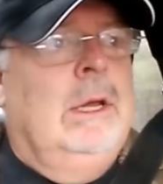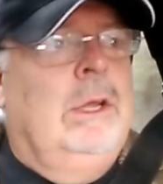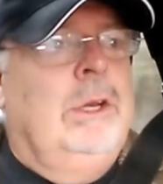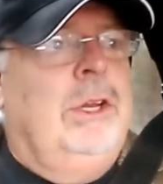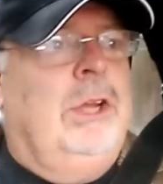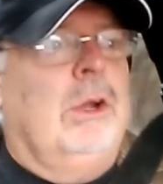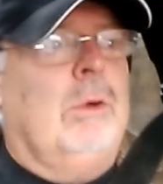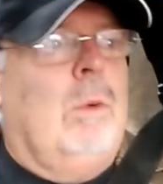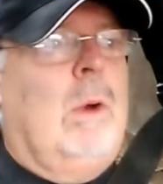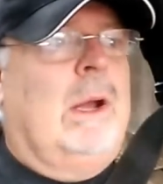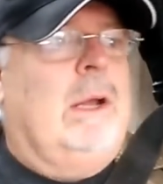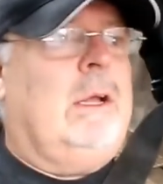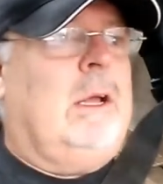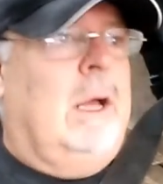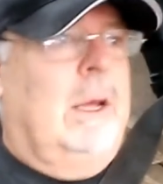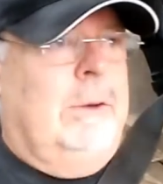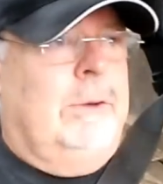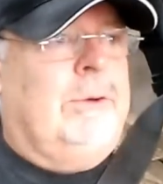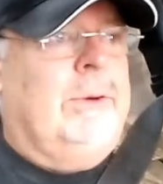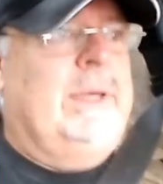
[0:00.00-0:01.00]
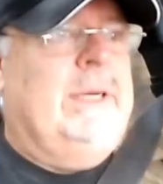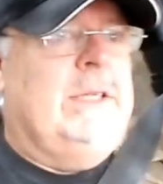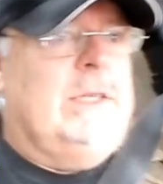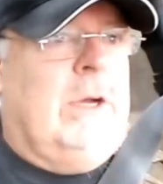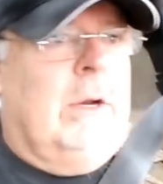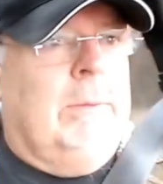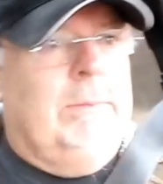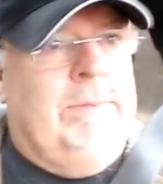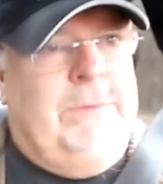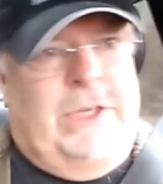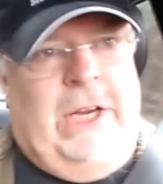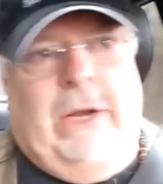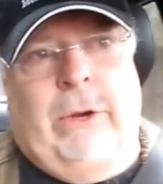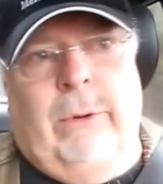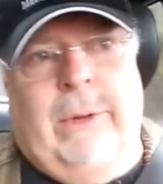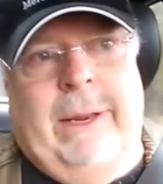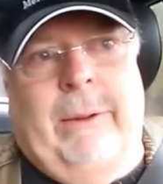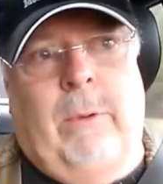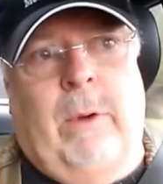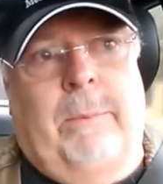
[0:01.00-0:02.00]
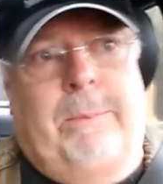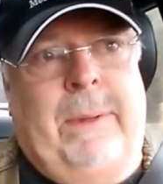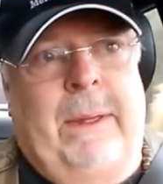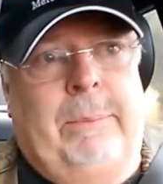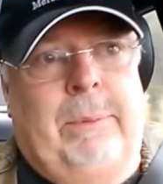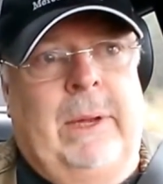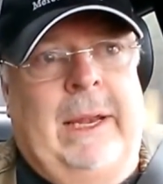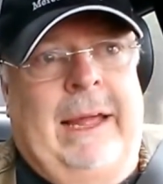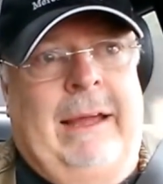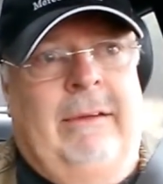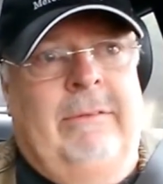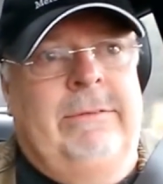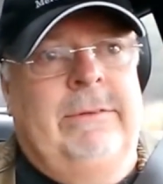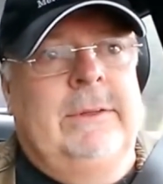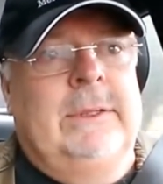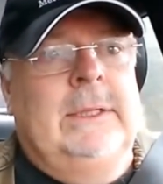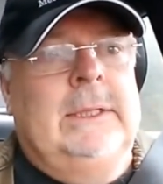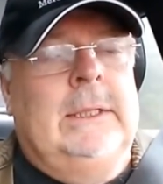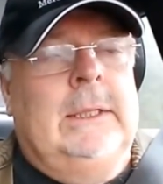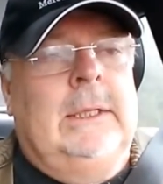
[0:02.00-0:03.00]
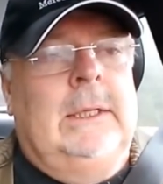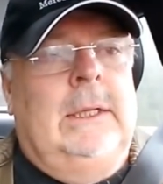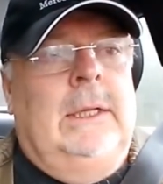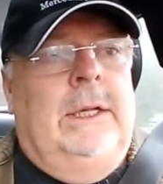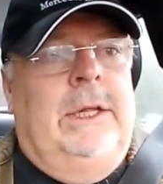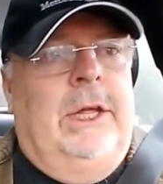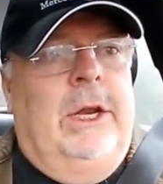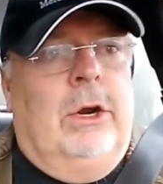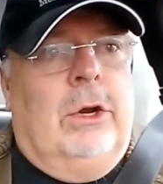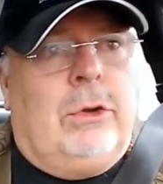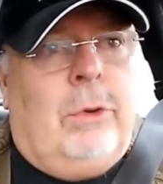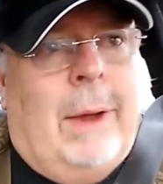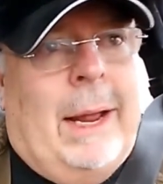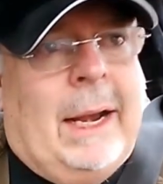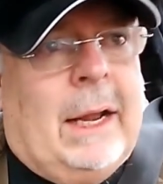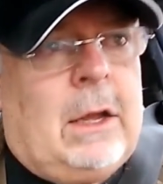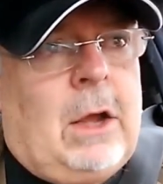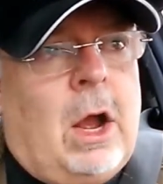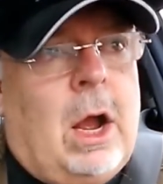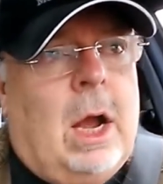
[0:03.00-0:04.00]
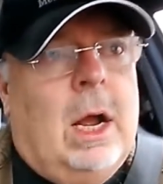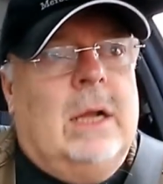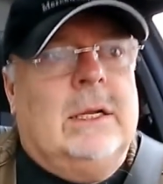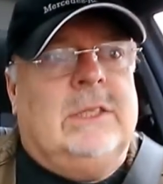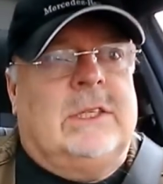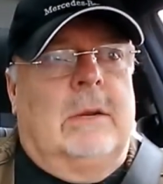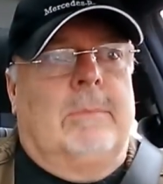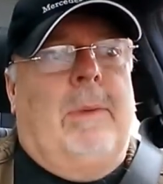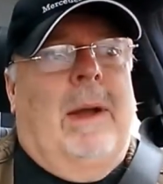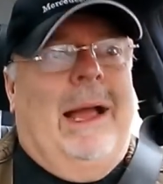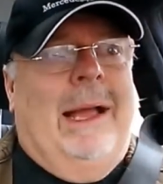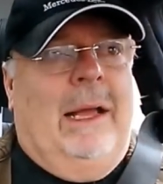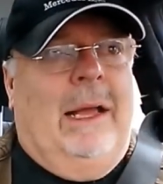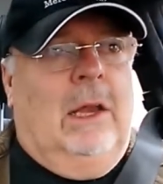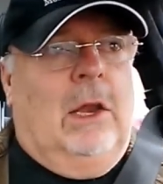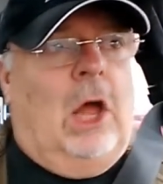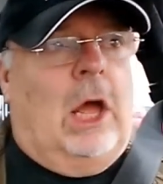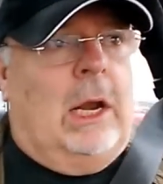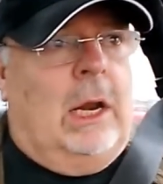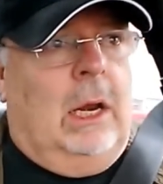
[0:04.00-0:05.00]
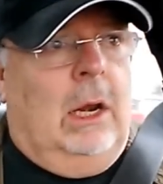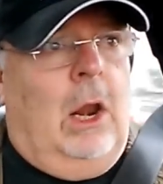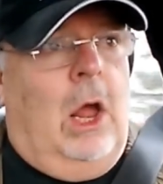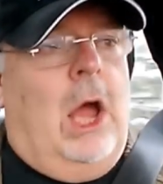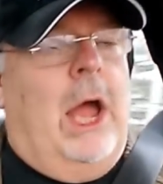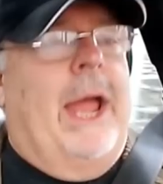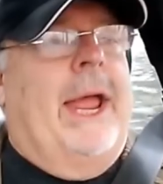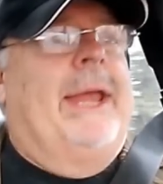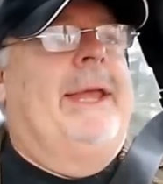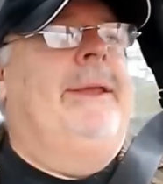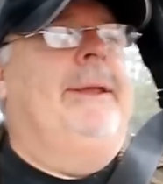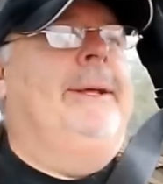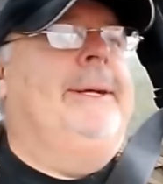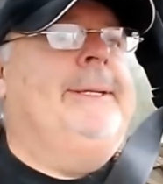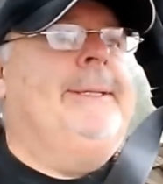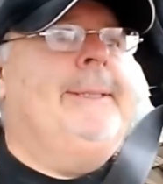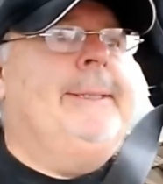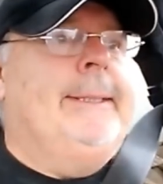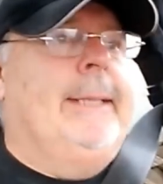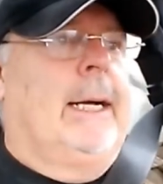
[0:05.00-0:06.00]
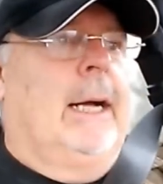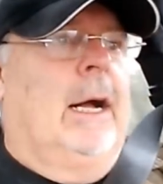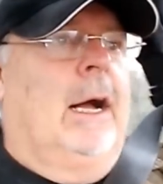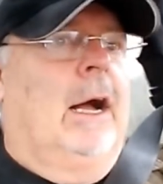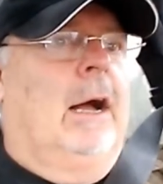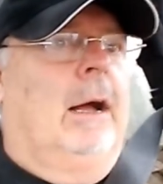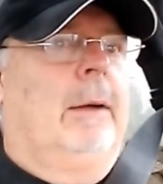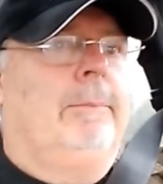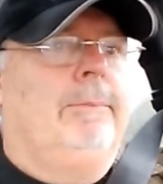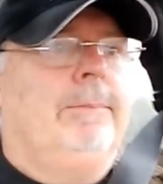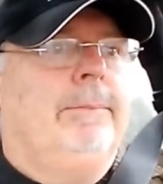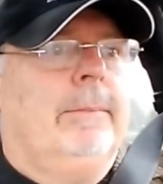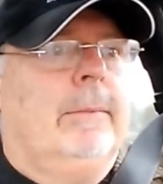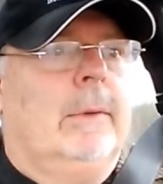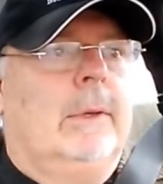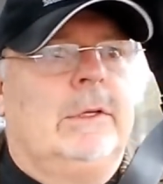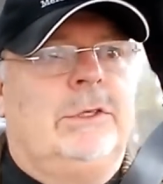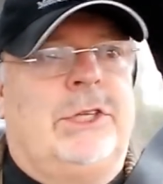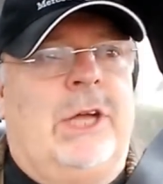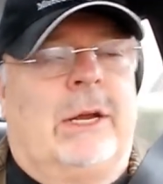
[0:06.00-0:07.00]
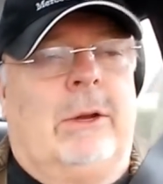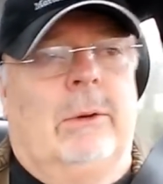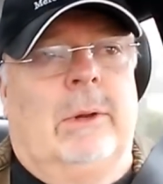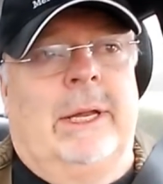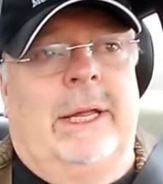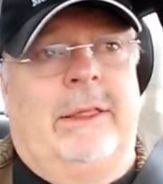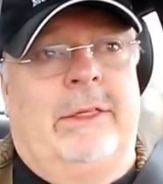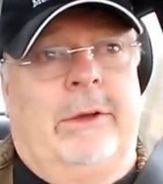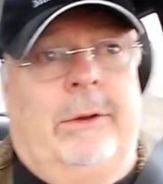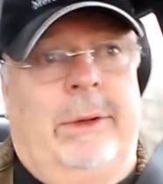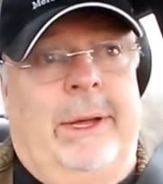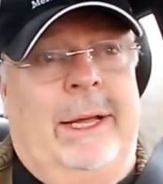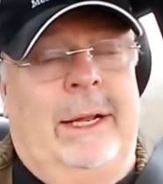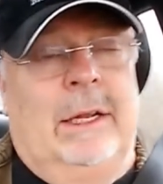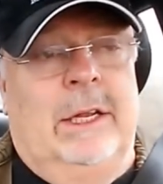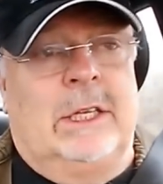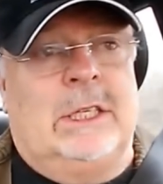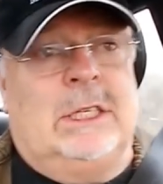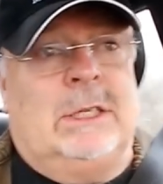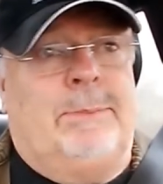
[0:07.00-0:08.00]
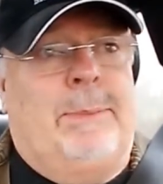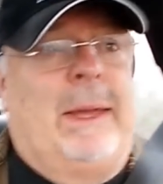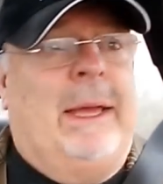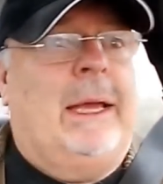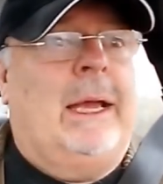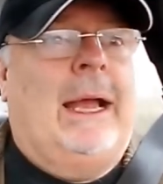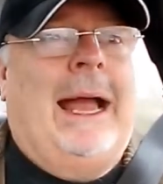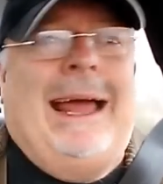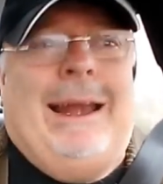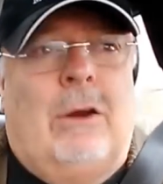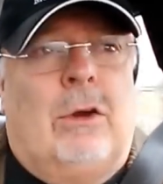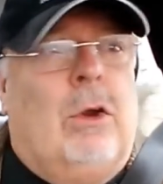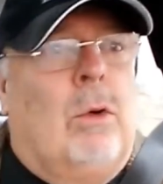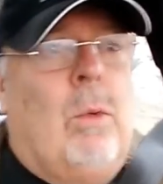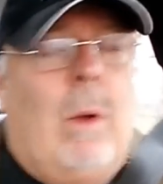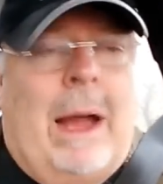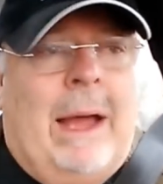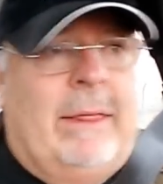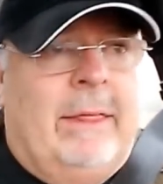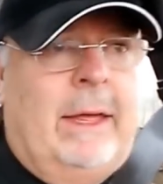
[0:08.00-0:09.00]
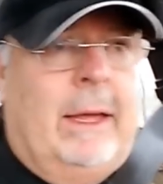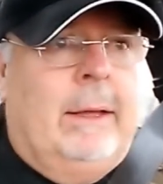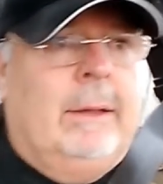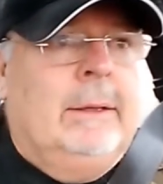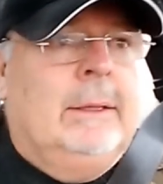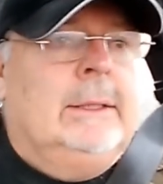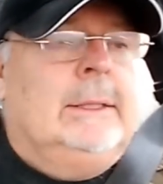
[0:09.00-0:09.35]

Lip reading: Tier 1 countries are generally where people have, credit cards, are buying a lot online. Generally, they're English speaking. I don't know why they